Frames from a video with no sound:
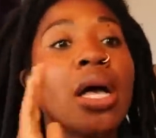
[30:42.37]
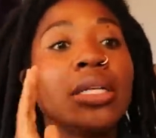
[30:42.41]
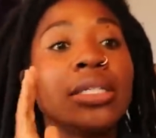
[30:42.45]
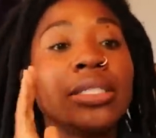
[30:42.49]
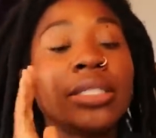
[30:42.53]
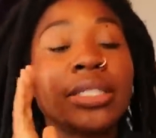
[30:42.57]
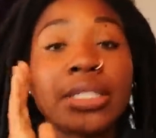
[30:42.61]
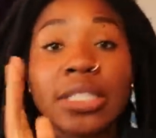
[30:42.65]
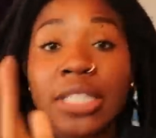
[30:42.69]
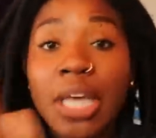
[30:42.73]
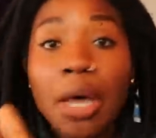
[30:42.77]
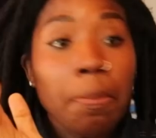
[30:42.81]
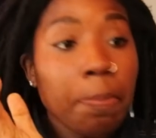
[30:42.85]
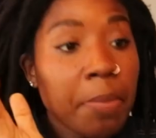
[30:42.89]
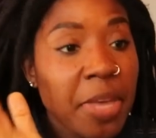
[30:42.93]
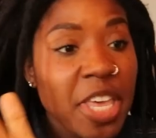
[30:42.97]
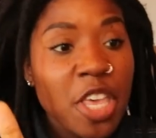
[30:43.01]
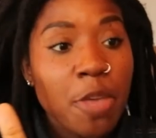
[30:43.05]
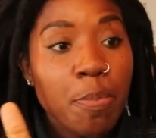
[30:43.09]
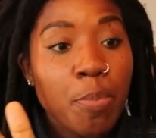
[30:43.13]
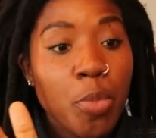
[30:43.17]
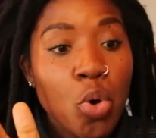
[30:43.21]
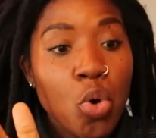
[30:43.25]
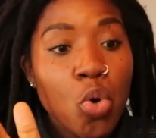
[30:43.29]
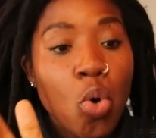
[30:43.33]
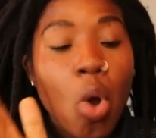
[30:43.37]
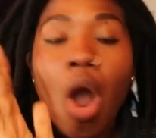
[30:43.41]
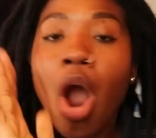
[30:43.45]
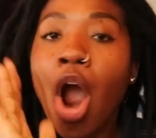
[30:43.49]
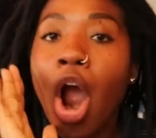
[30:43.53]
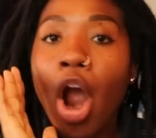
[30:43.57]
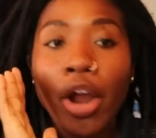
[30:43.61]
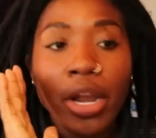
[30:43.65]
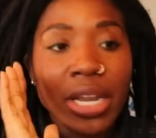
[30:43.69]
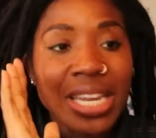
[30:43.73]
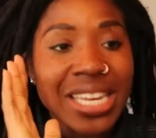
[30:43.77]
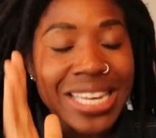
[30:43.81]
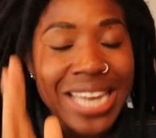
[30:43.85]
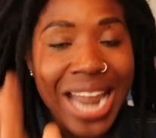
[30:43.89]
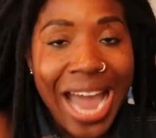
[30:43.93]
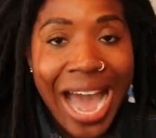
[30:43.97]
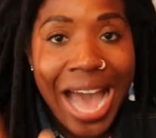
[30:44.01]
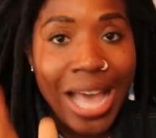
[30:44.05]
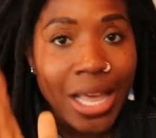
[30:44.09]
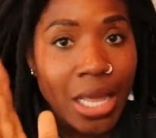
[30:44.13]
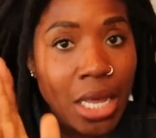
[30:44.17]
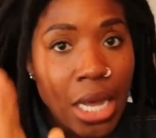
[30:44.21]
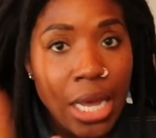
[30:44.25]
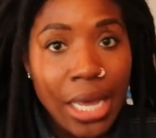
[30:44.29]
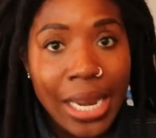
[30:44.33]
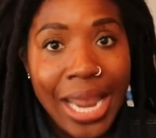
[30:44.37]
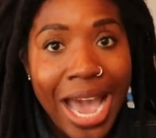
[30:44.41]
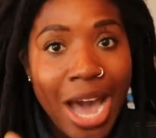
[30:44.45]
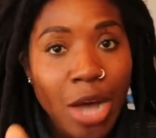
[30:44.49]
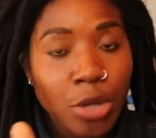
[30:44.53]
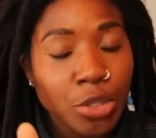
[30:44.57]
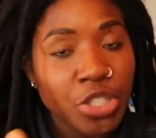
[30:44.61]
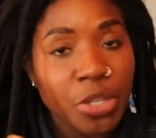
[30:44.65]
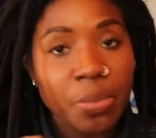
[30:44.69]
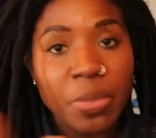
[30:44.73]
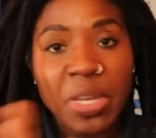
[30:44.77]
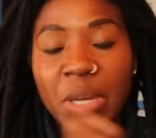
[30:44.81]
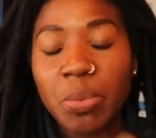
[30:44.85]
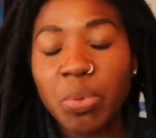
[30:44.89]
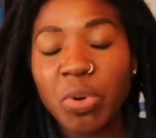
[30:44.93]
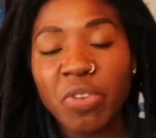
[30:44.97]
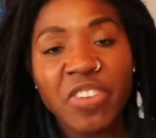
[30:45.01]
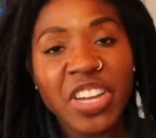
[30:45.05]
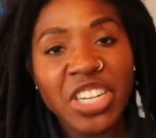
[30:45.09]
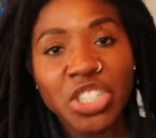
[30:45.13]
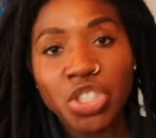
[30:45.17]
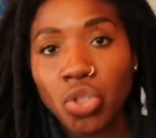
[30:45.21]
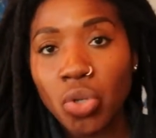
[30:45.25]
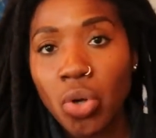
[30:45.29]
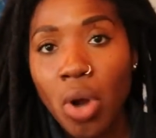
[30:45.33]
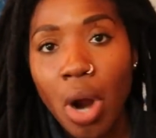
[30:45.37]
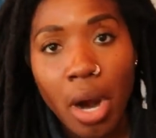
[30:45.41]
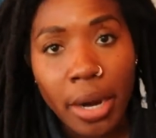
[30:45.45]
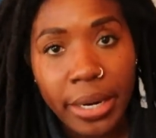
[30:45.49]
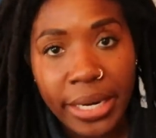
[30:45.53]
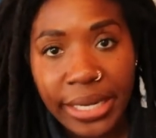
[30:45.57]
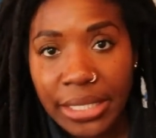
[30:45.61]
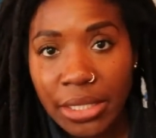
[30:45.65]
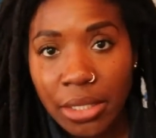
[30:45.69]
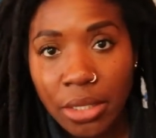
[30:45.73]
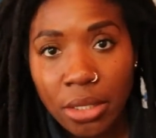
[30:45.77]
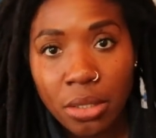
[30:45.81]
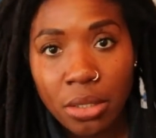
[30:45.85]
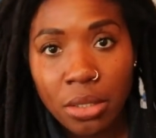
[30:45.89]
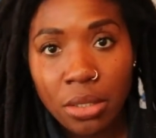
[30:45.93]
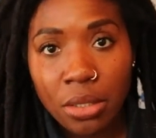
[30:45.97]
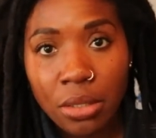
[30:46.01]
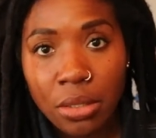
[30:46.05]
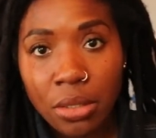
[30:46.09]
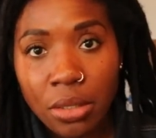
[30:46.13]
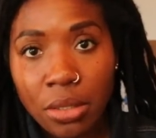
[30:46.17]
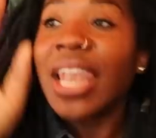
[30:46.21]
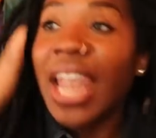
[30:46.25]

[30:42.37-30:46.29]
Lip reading: Some people are not cut out to be a professional artist.